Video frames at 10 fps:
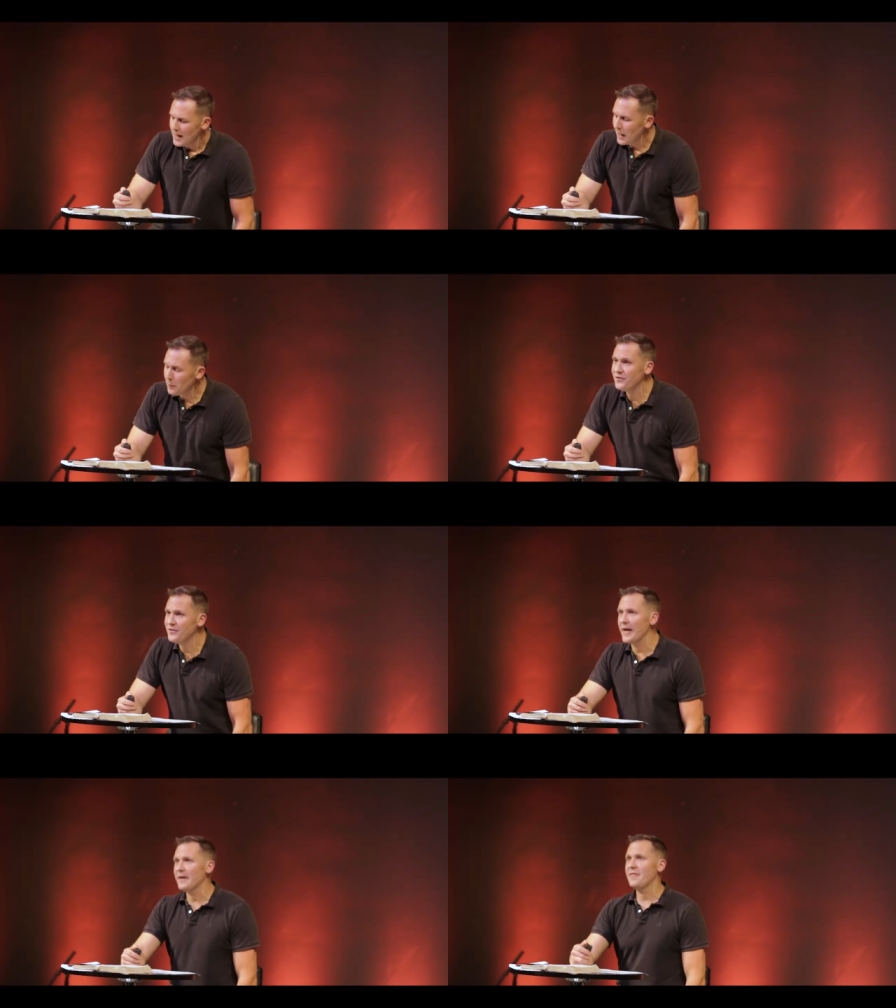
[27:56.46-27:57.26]
I would
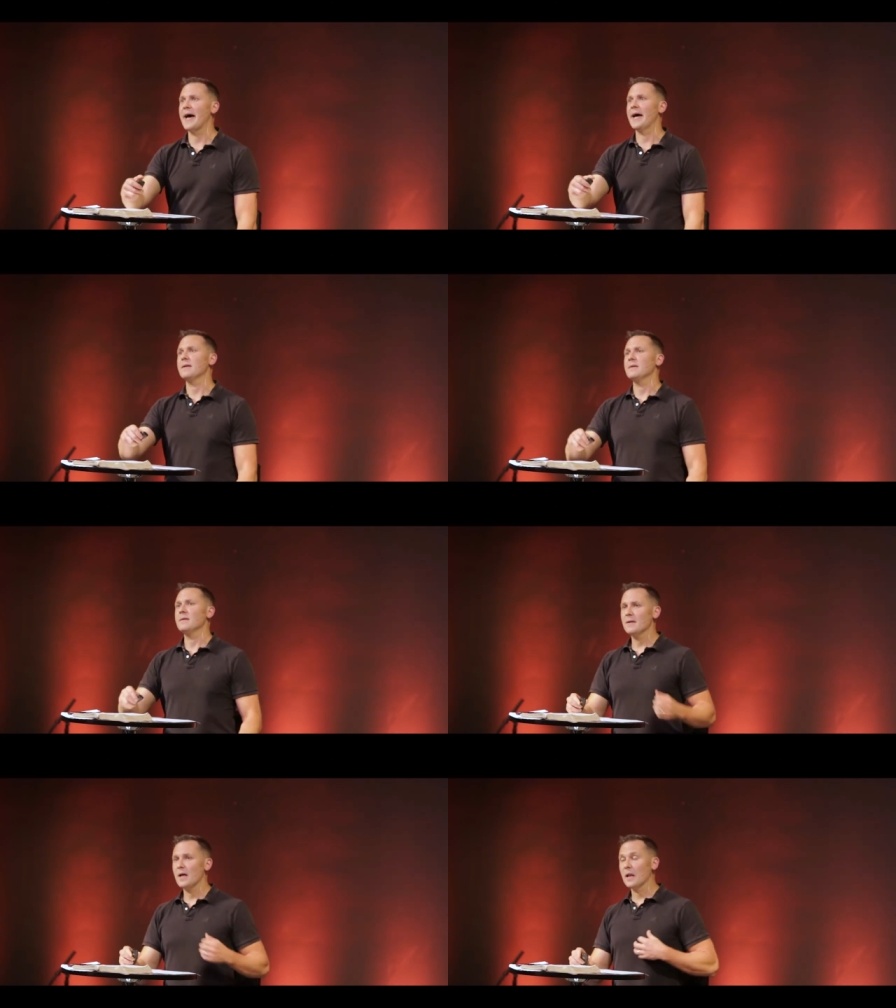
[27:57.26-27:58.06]
say that
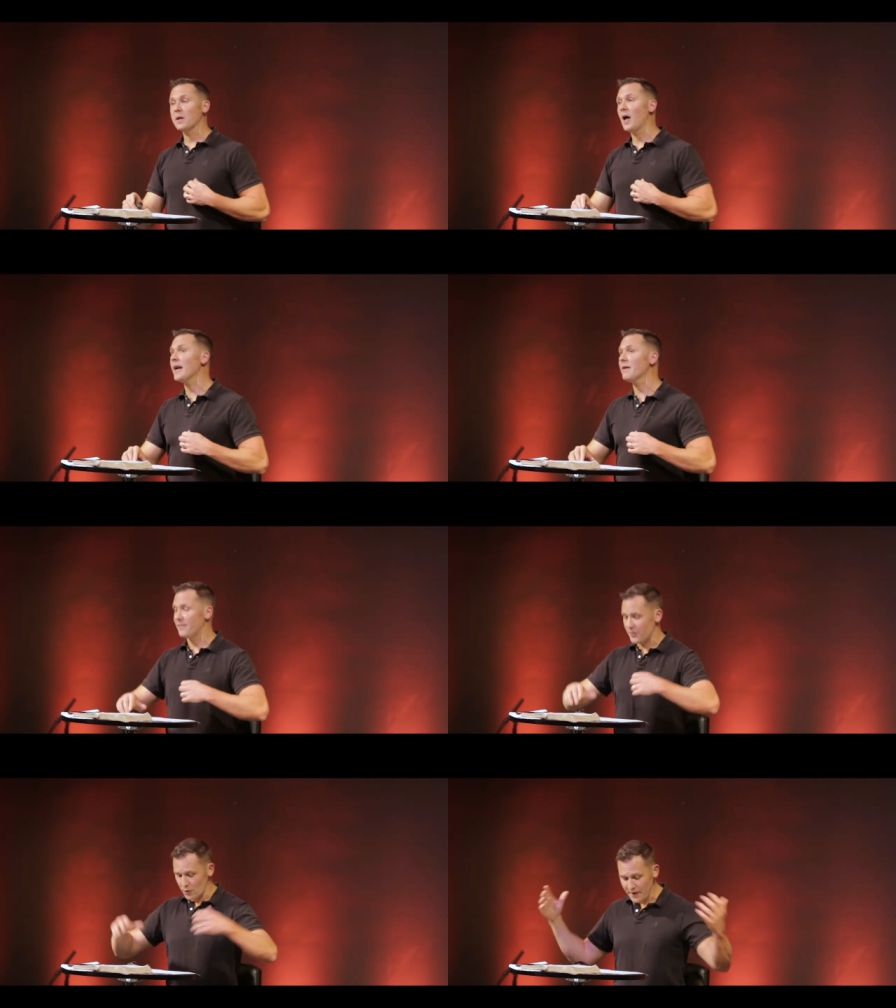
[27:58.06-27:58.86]
a
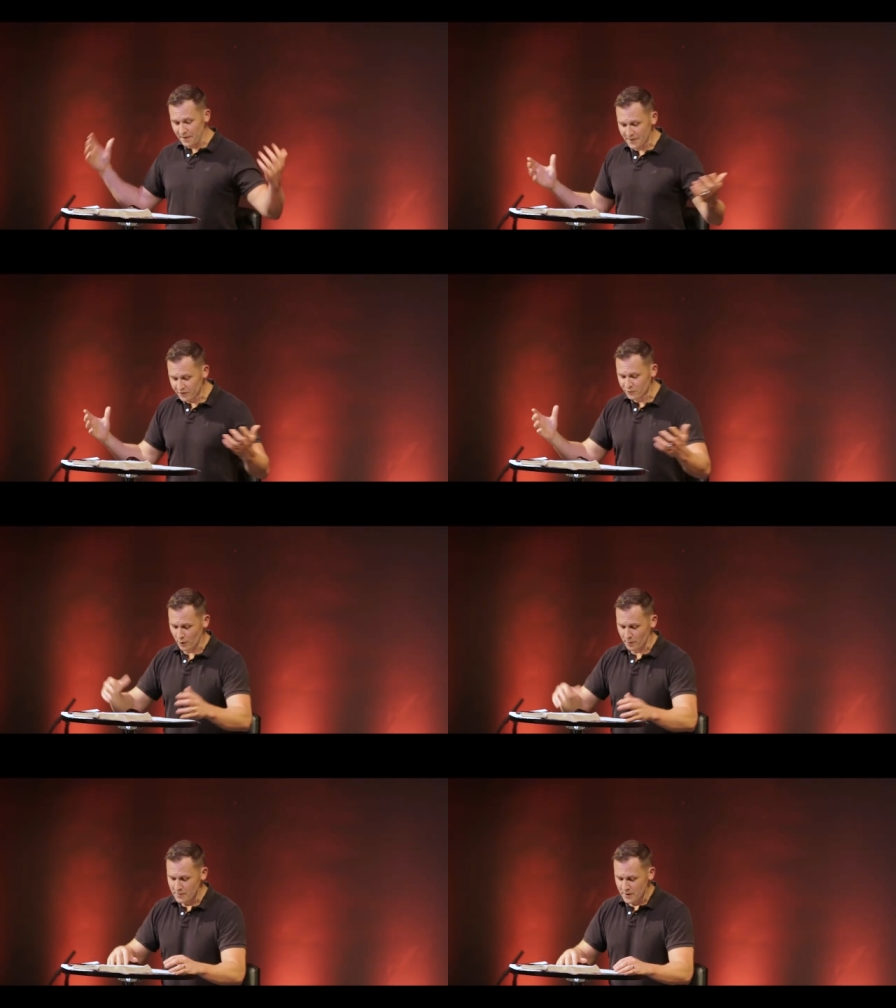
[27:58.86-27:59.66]
lot of you in this
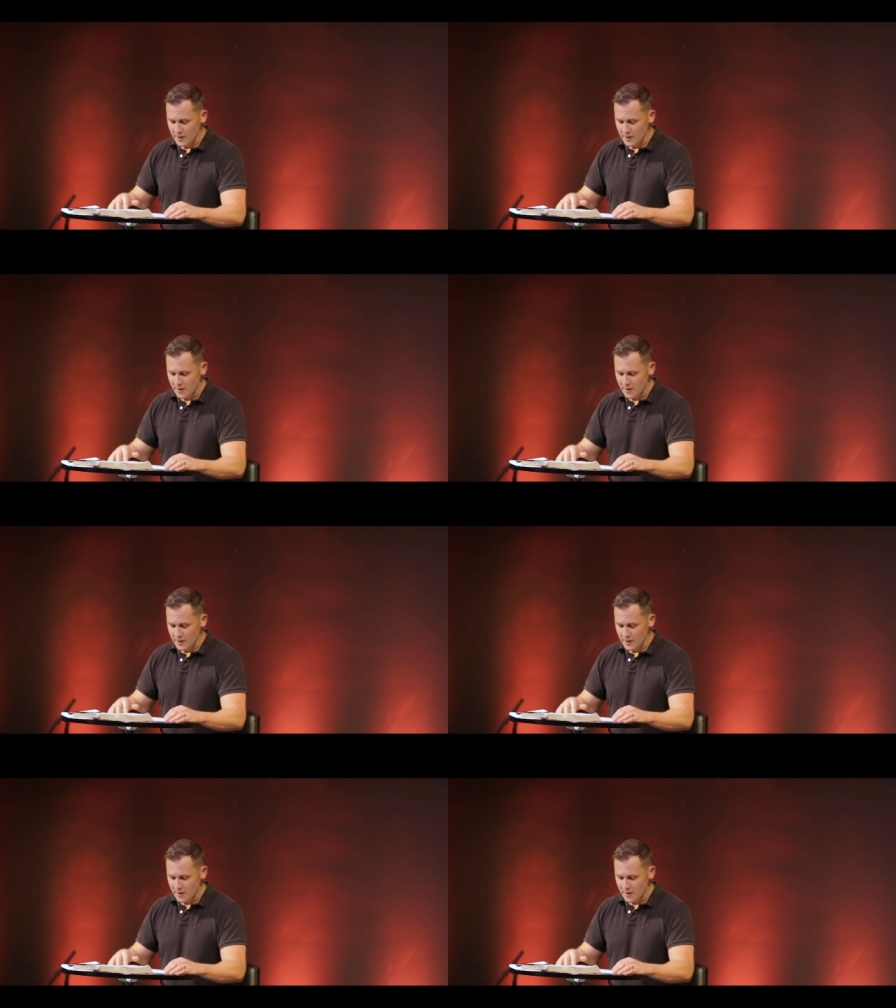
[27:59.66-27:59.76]
room